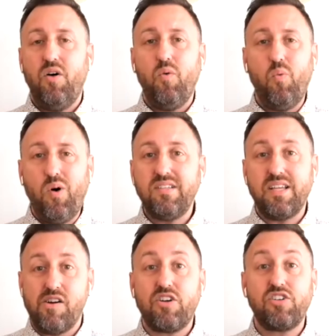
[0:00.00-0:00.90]
what is
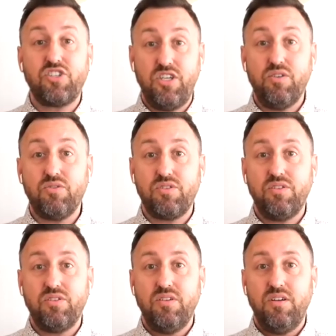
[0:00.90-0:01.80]
our excuse?
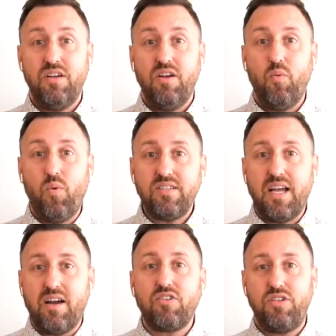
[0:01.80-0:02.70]
What is our
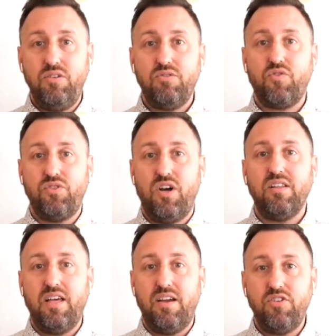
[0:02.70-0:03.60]
excuse for not
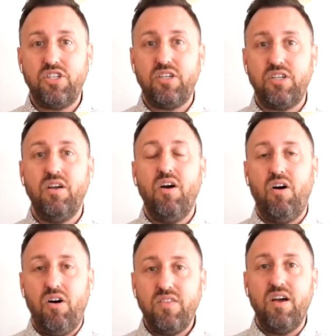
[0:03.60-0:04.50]
leveraging all
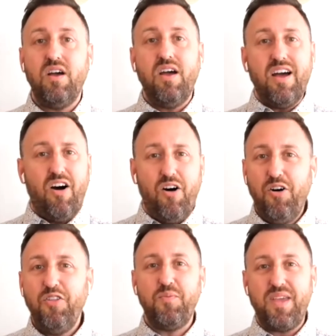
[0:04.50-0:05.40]
the all
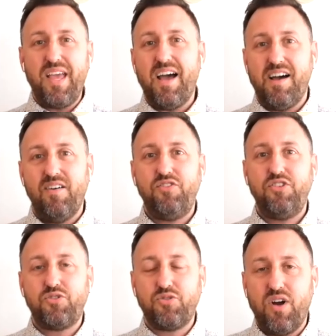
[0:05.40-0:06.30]
that we have to
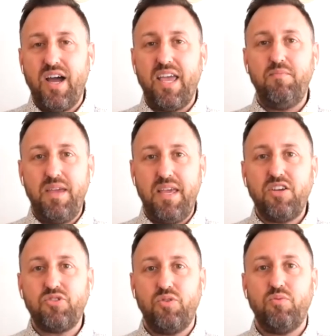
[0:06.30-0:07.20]
try and make
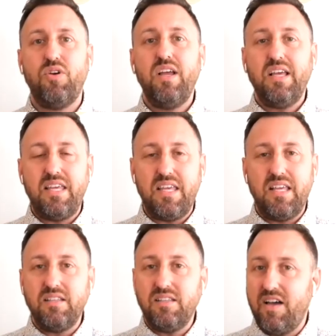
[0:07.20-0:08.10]
sure we're
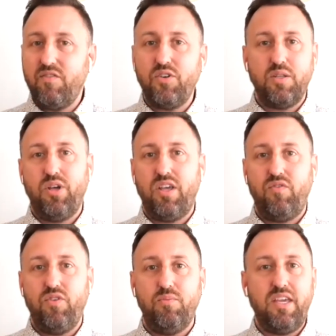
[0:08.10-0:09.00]
leveling the playing
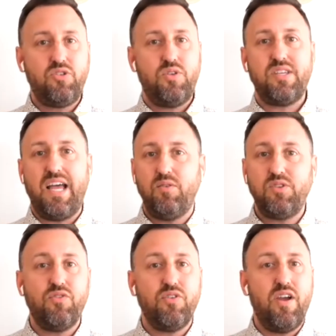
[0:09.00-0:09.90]
field, making sure there's housing
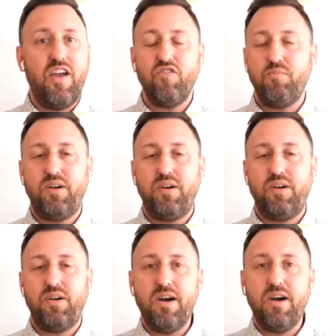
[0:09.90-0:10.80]
for everybody at
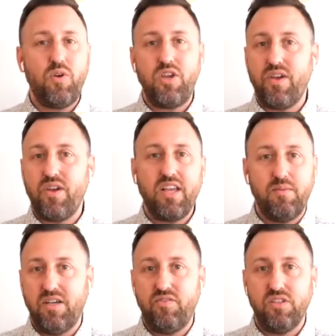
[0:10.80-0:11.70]
no matter what your income
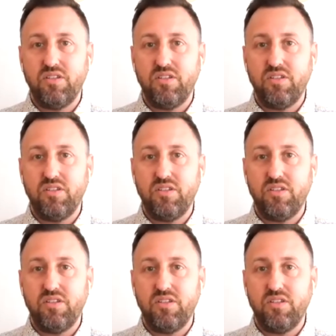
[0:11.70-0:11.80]
level is?